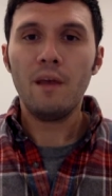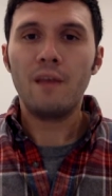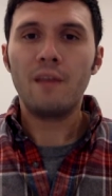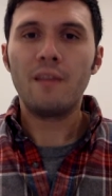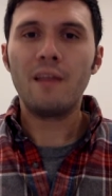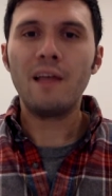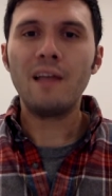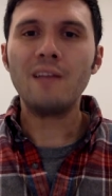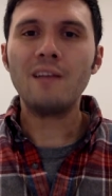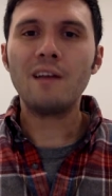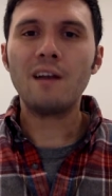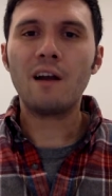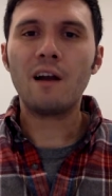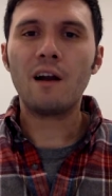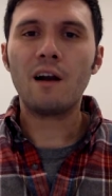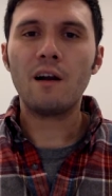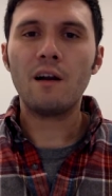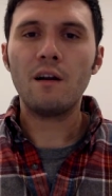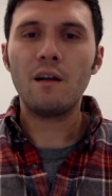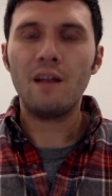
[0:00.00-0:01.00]
then there
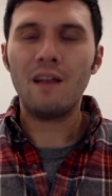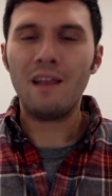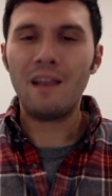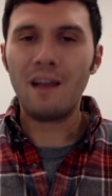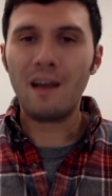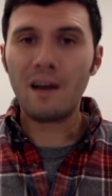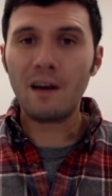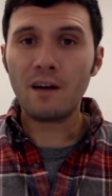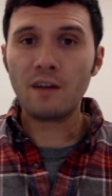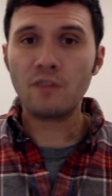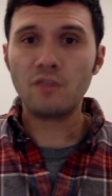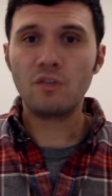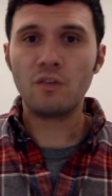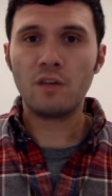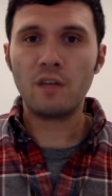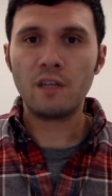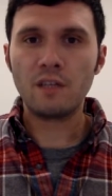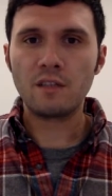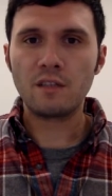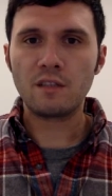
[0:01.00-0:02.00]
are large
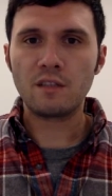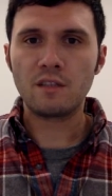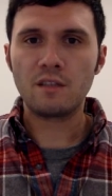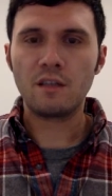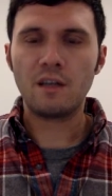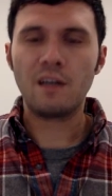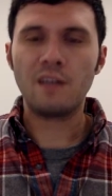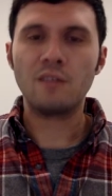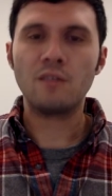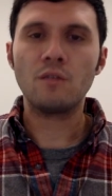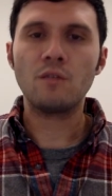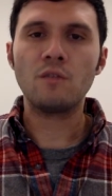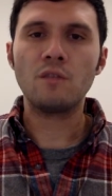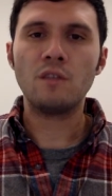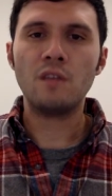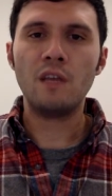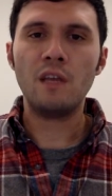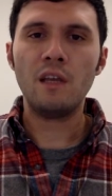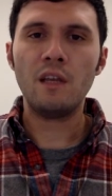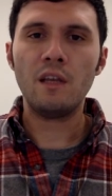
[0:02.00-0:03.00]
risks
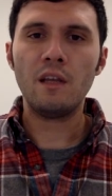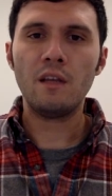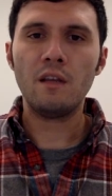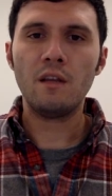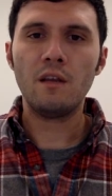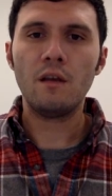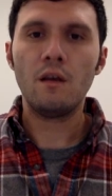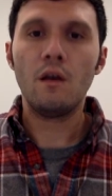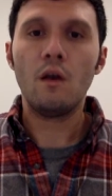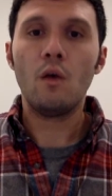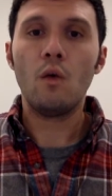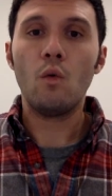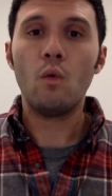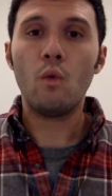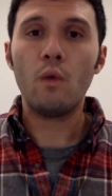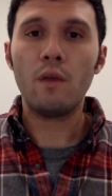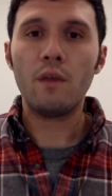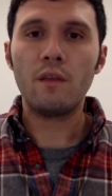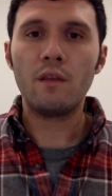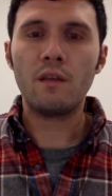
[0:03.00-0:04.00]
associated
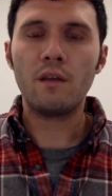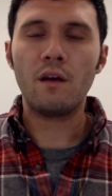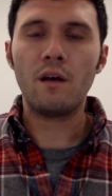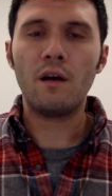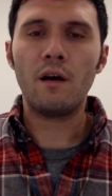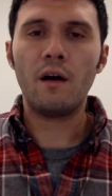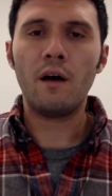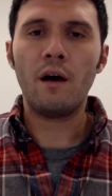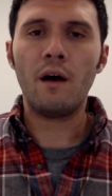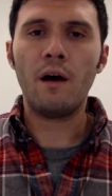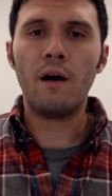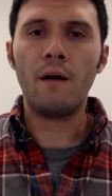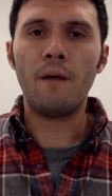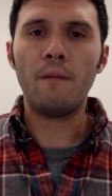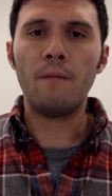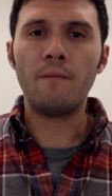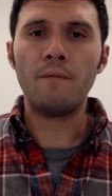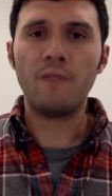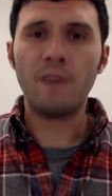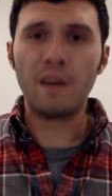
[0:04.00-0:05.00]
with
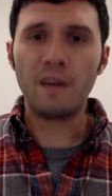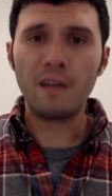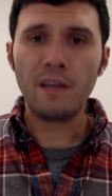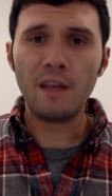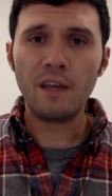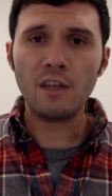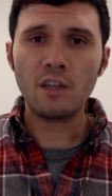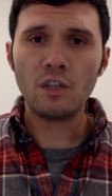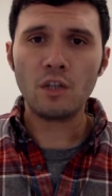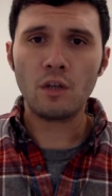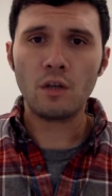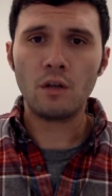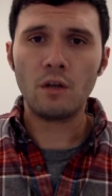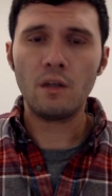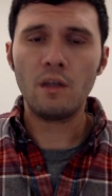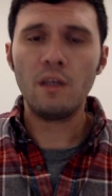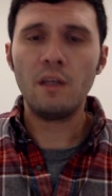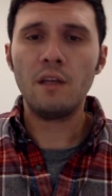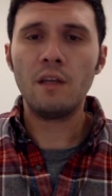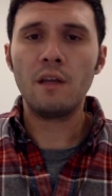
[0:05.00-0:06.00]
variation
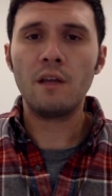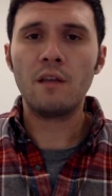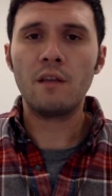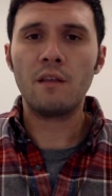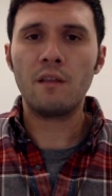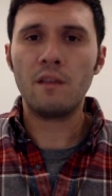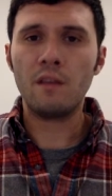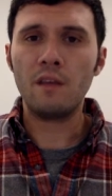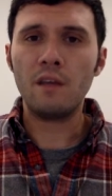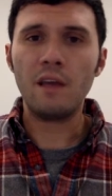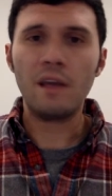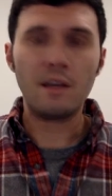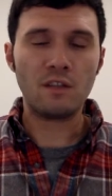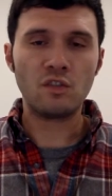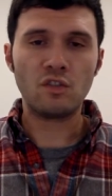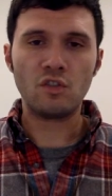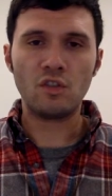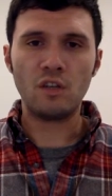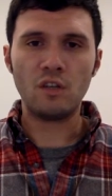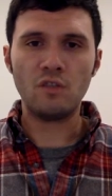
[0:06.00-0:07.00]
in the
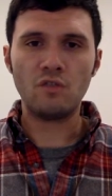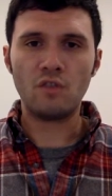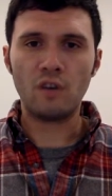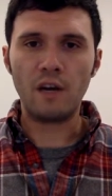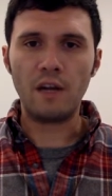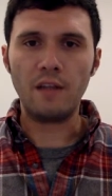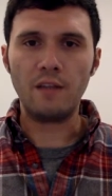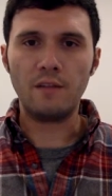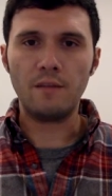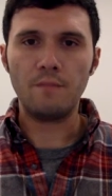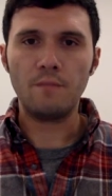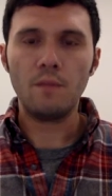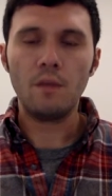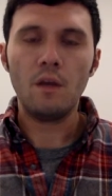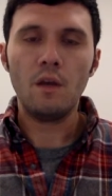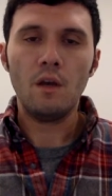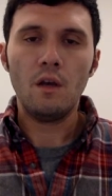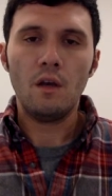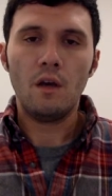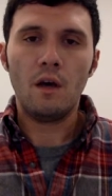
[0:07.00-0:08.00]
exchange rate.
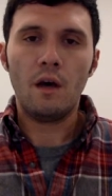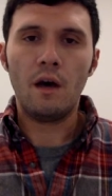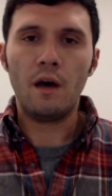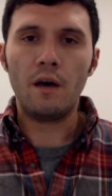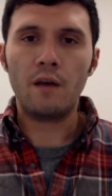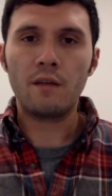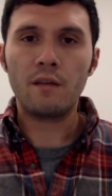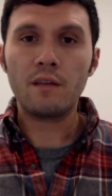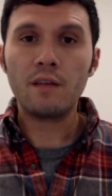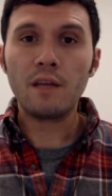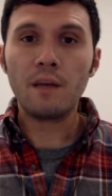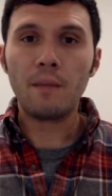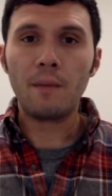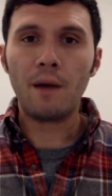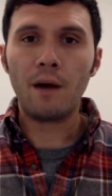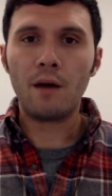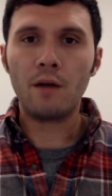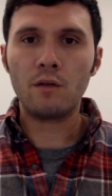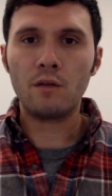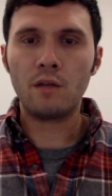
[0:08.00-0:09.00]
Think
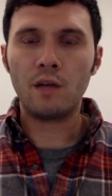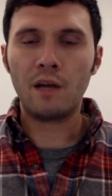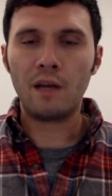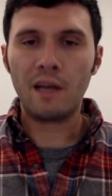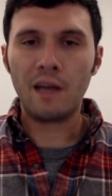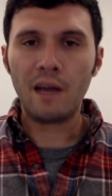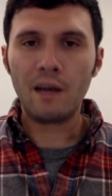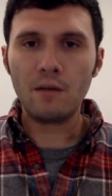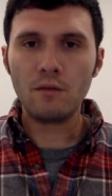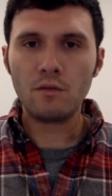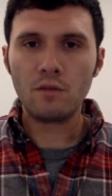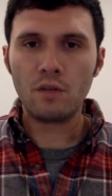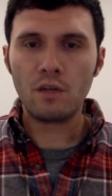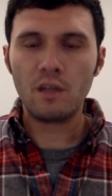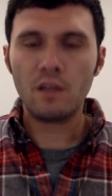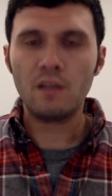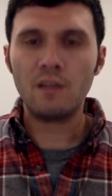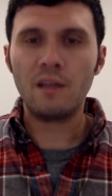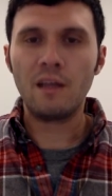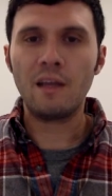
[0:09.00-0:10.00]
about a
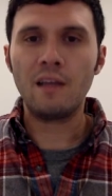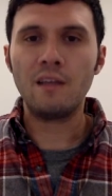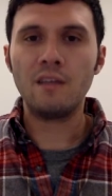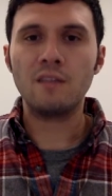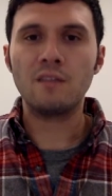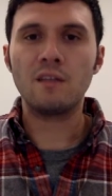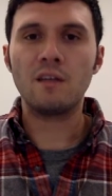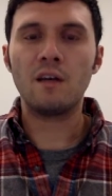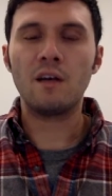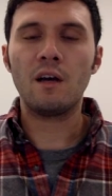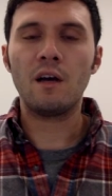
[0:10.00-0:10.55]
country that is